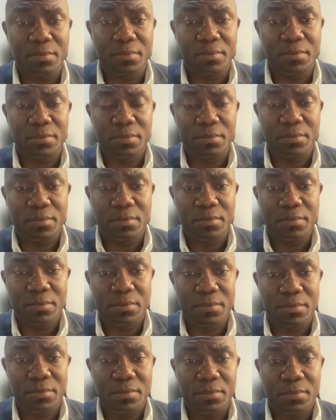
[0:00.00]

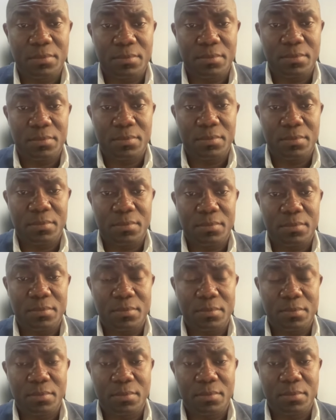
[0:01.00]

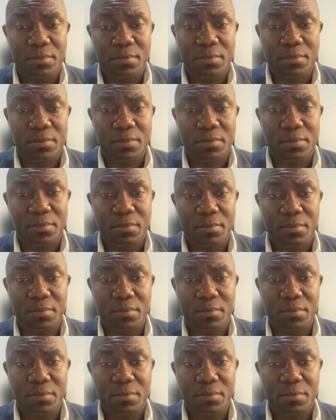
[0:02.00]
This person isn't speaking.